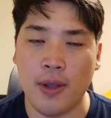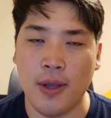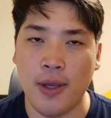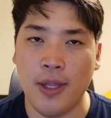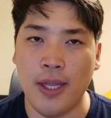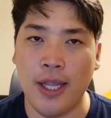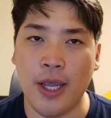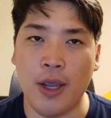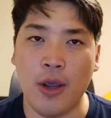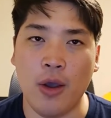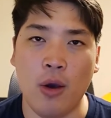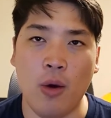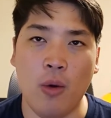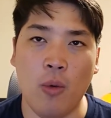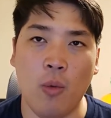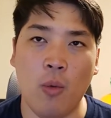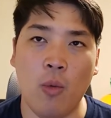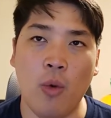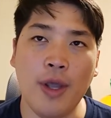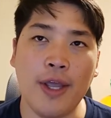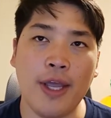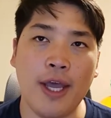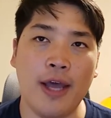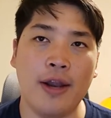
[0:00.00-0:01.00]
Like,
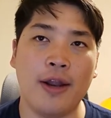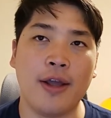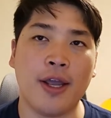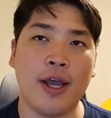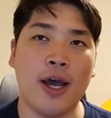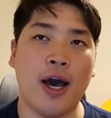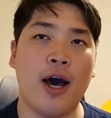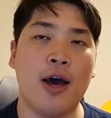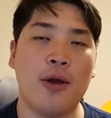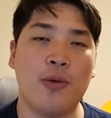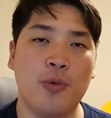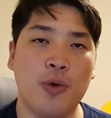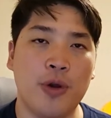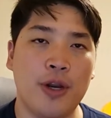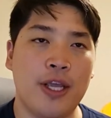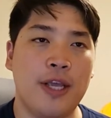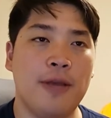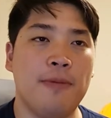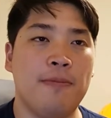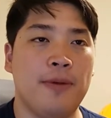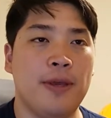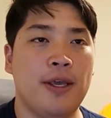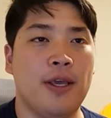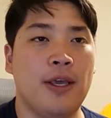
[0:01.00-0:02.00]
what kind of God would he
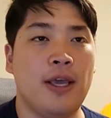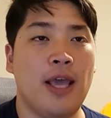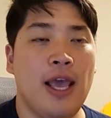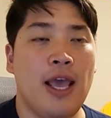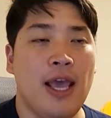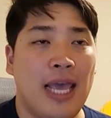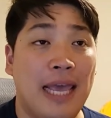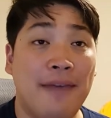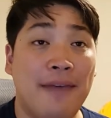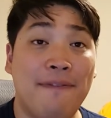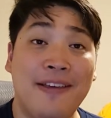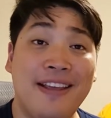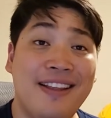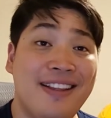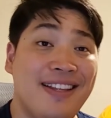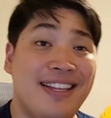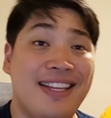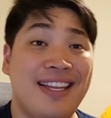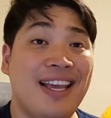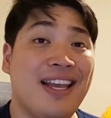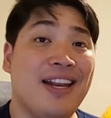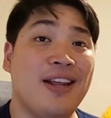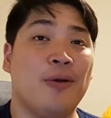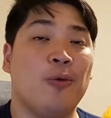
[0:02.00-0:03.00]
be if he
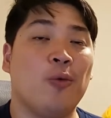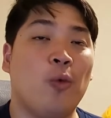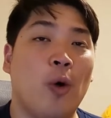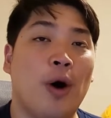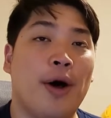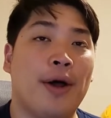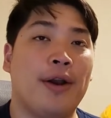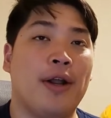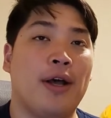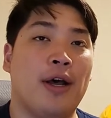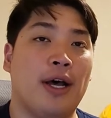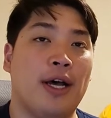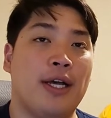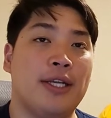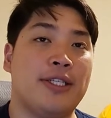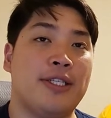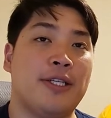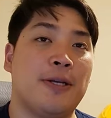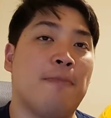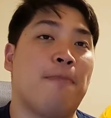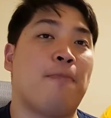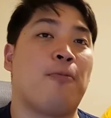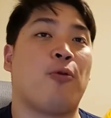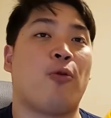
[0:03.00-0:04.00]
didn't want us
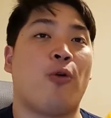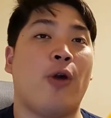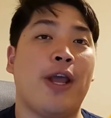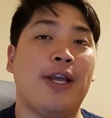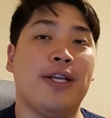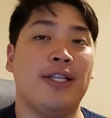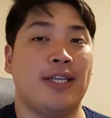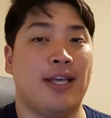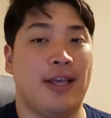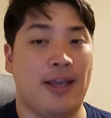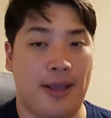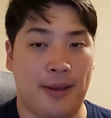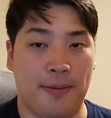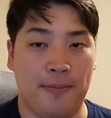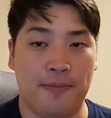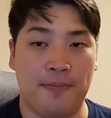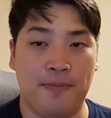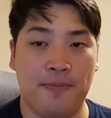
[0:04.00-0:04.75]
to pray to him?